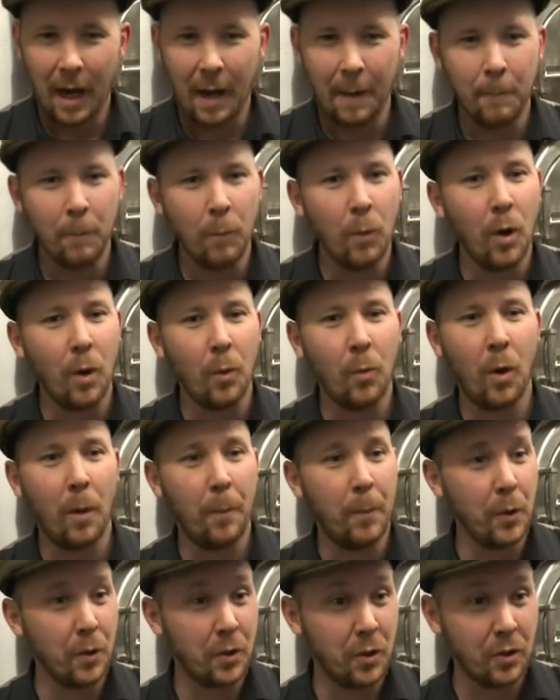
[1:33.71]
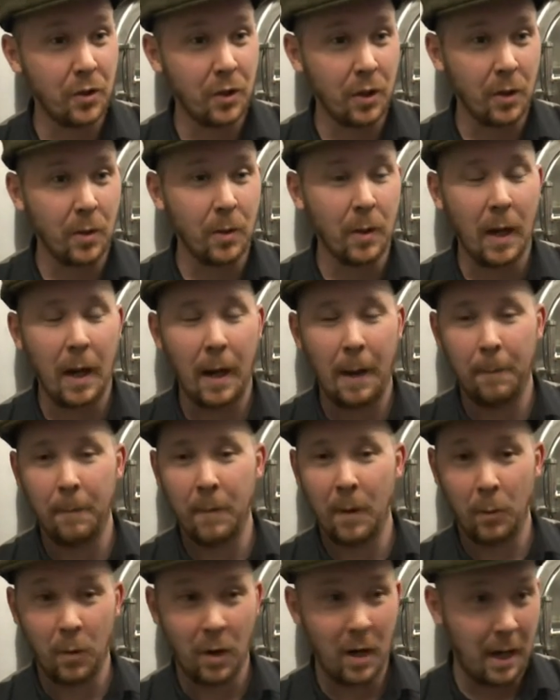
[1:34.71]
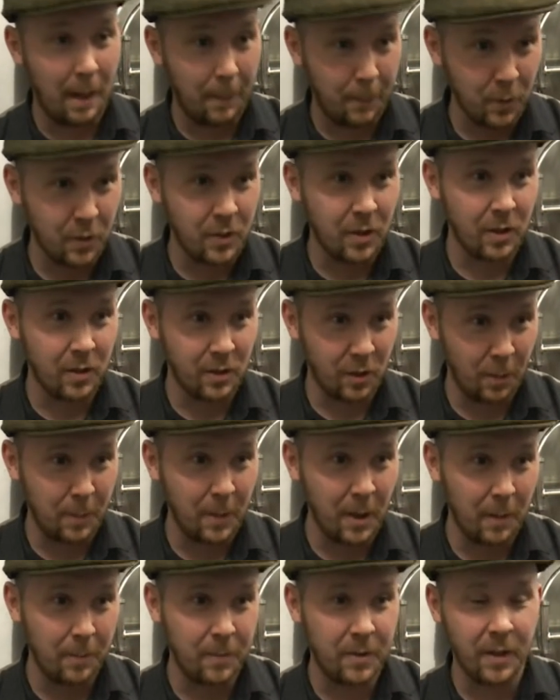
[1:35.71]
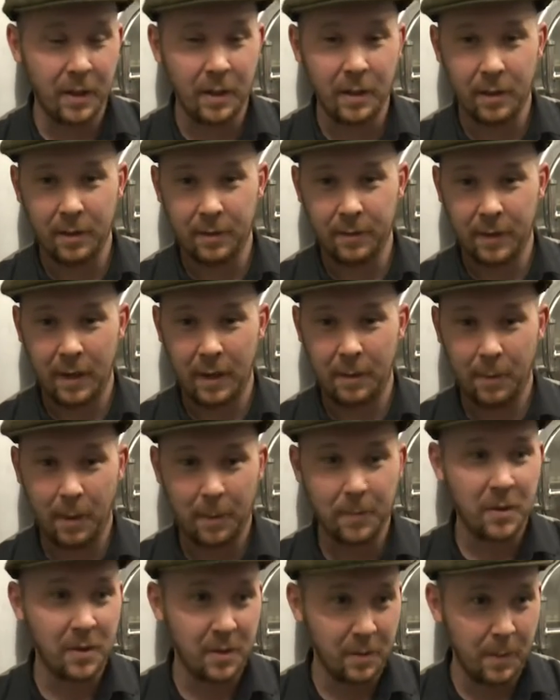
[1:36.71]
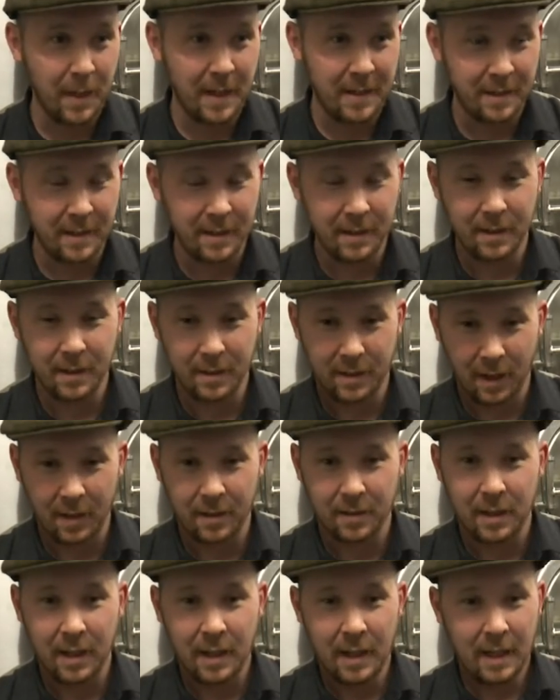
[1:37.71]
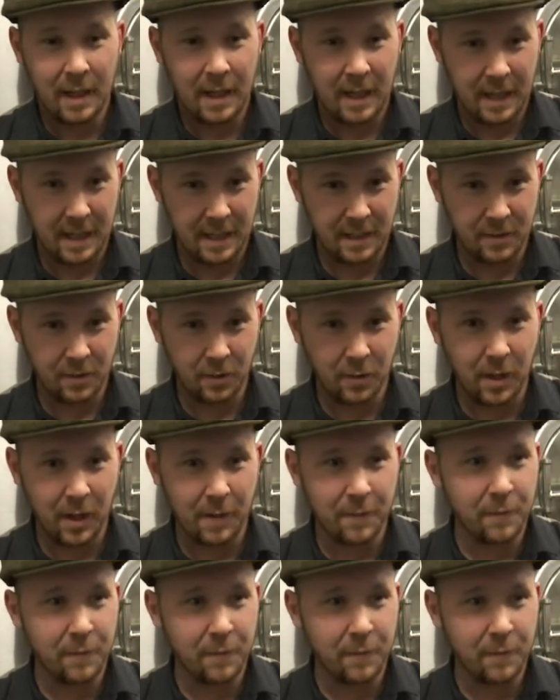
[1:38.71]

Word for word: Um, what, what butchers do, um, and what our butcher Simon Upton of um, Upton's of Bassett does, is you get